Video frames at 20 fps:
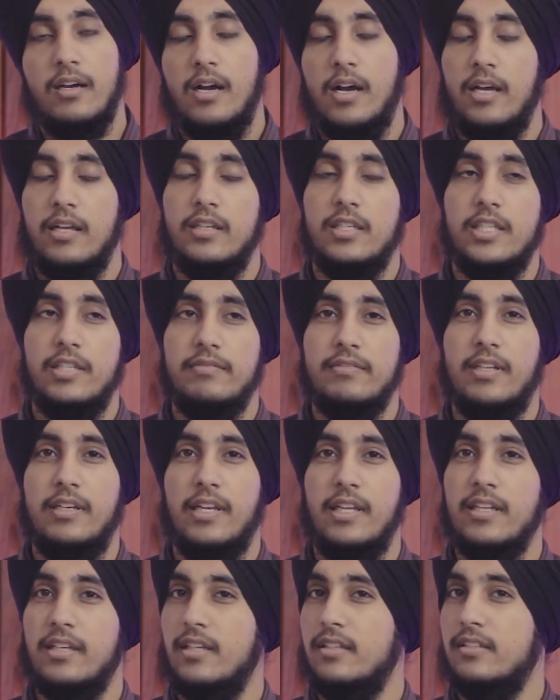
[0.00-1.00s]
I'll leave the
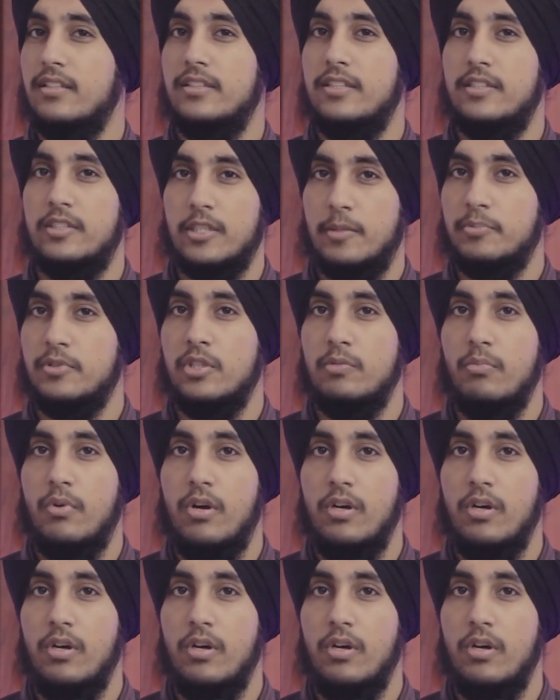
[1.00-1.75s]
link in the description